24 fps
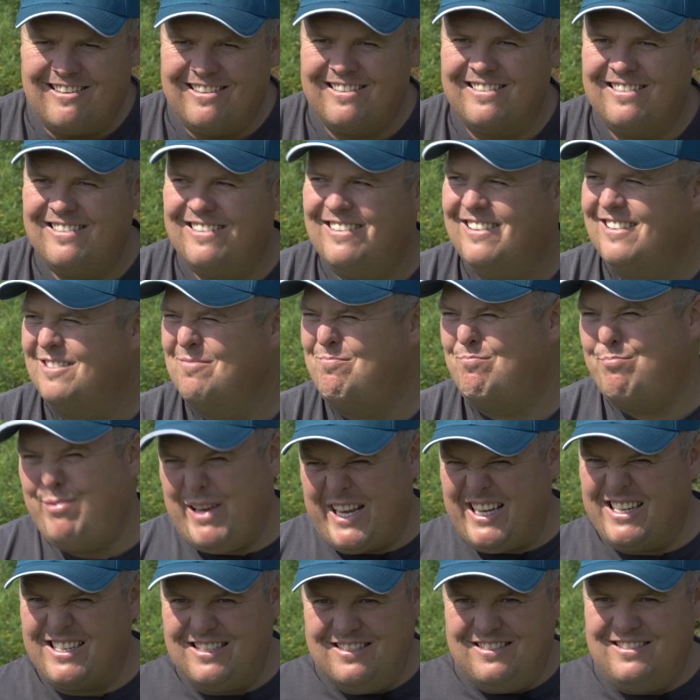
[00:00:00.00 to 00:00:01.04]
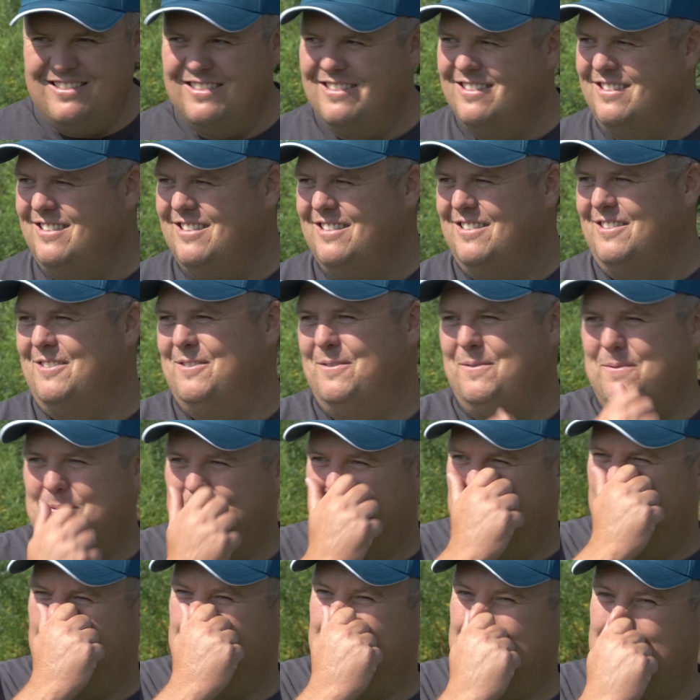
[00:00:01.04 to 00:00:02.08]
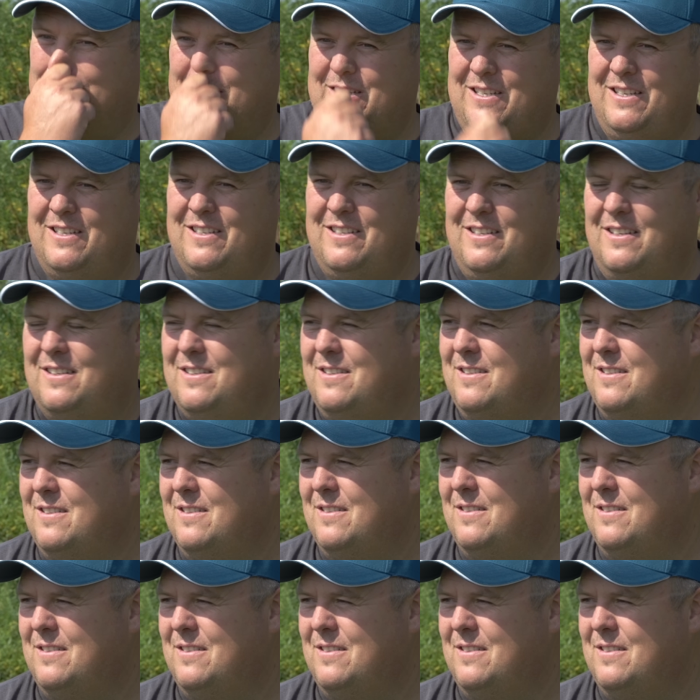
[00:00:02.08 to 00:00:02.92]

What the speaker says: Yeah. But you just know, we say it time and time again, the